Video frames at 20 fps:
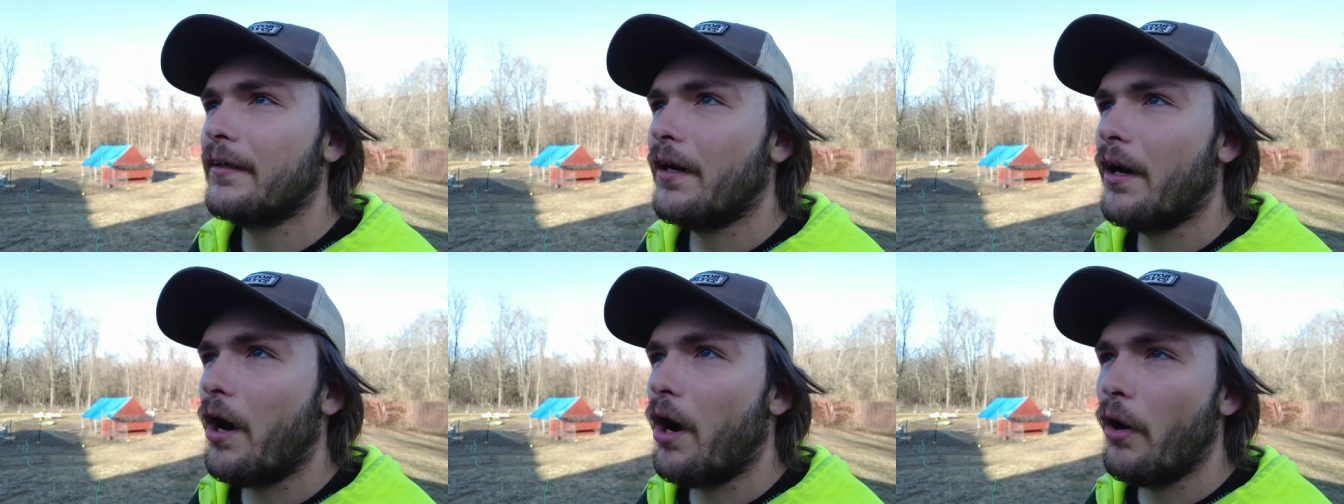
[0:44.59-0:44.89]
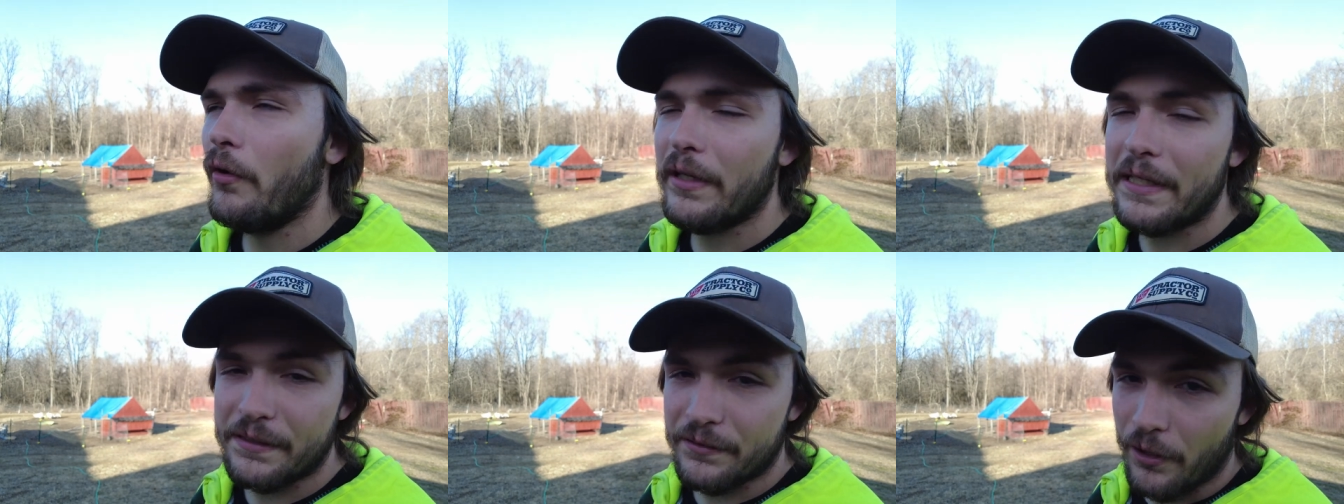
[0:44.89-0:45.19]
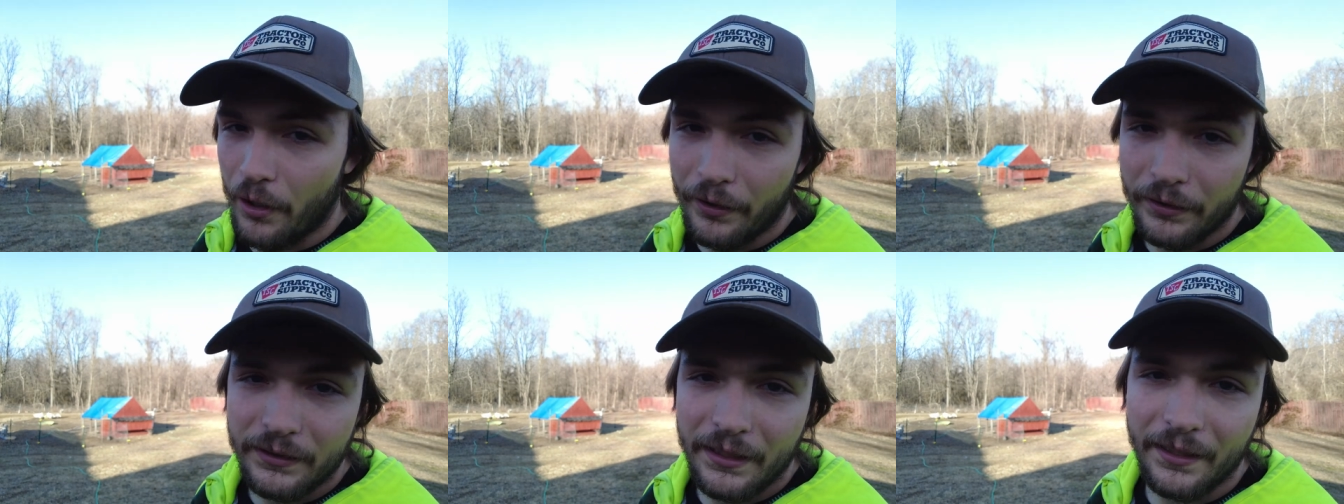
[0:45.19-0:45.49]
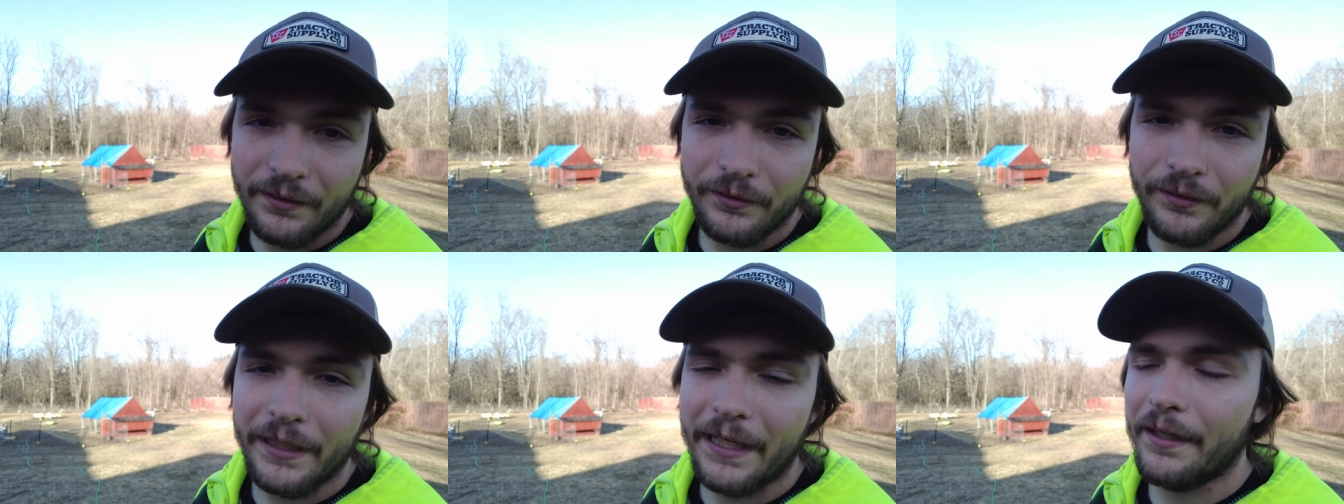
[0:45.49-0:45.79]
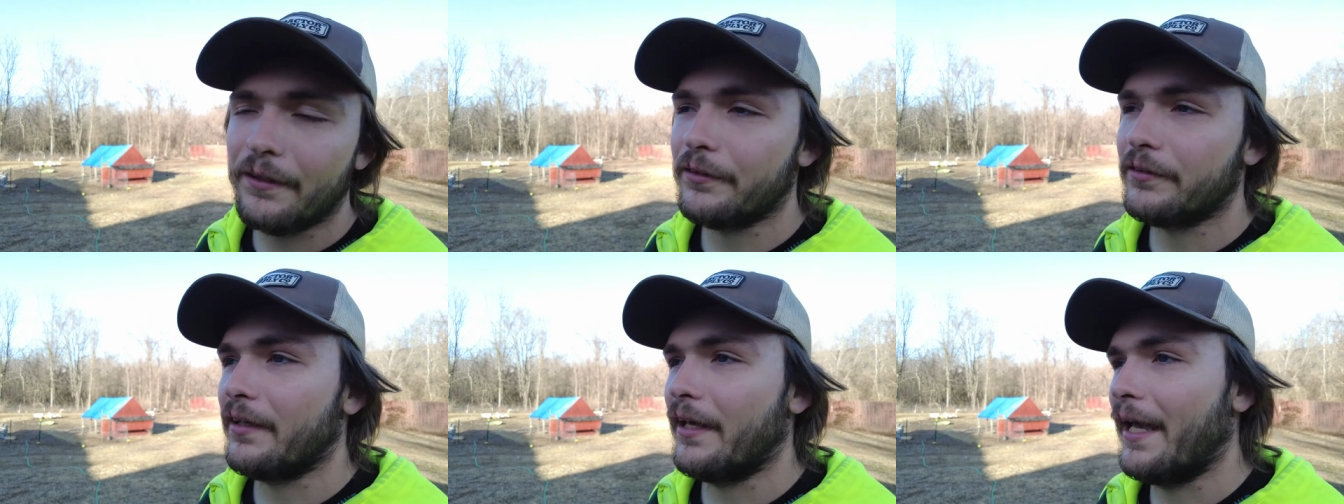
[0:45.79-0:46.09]
all these content
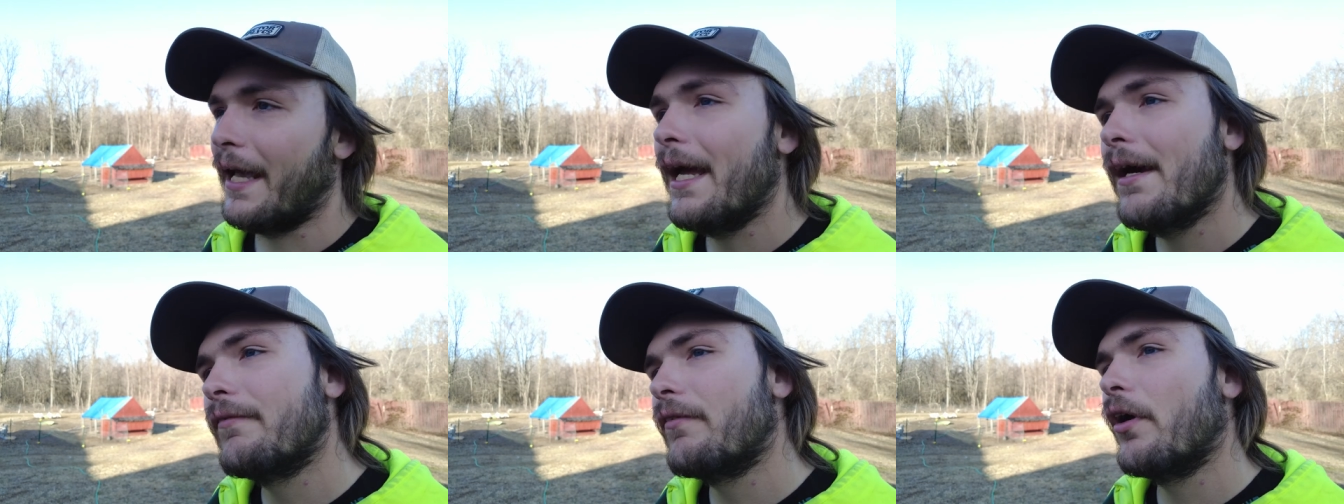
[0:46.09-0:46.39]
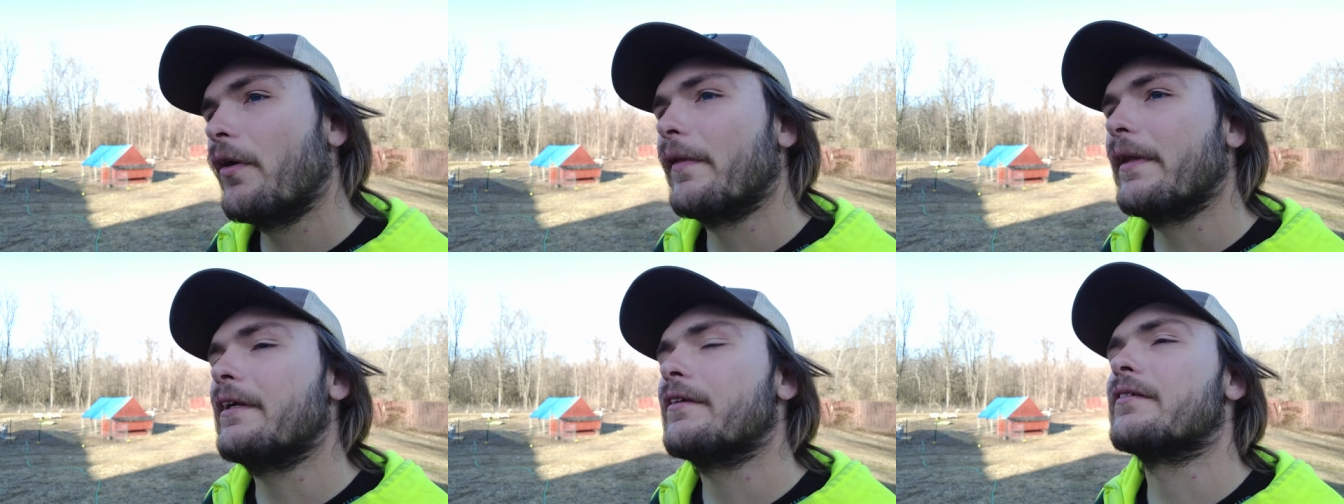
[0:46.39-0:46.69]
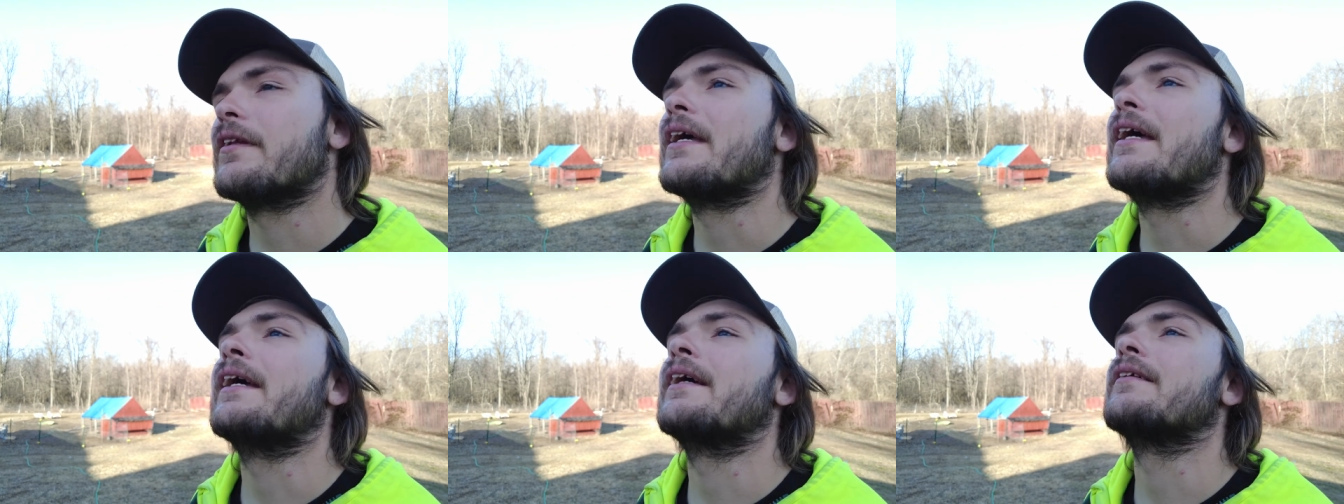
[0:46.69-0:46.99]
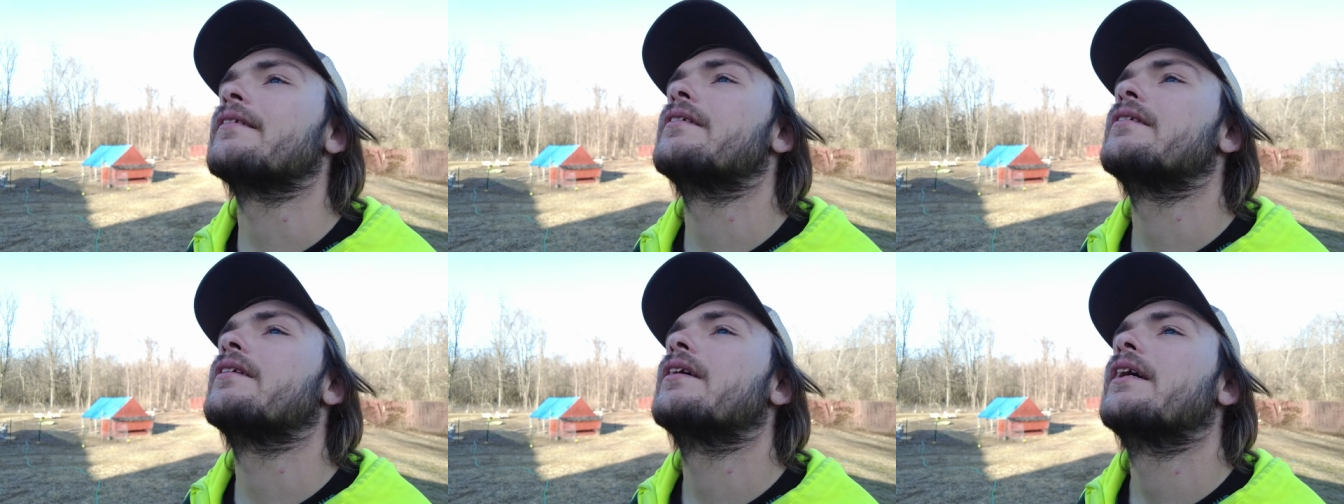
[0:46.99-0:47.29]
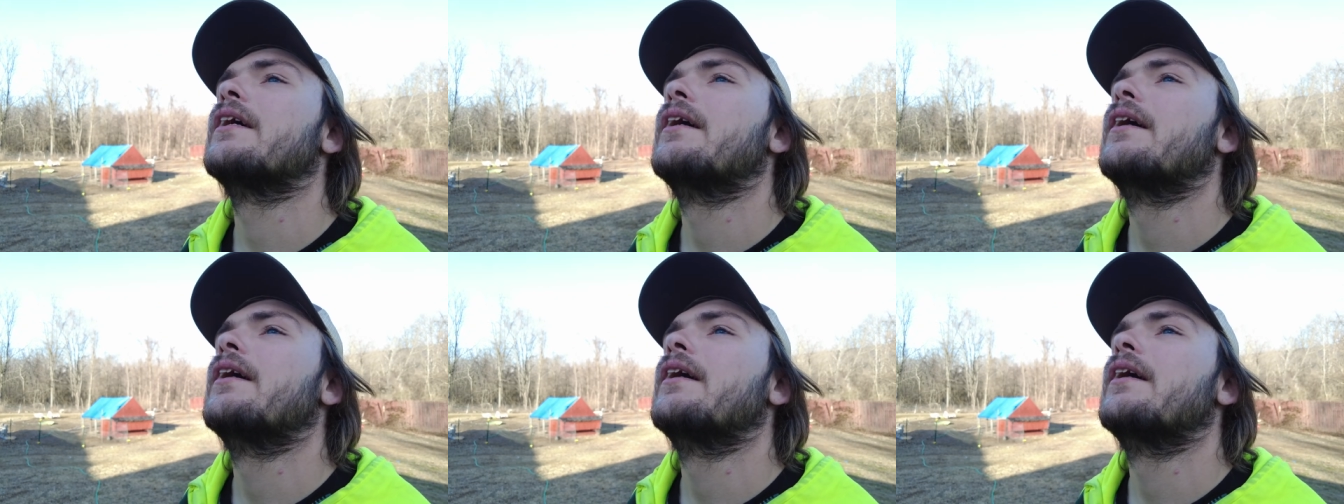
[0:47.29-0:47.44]
creators that have all these things.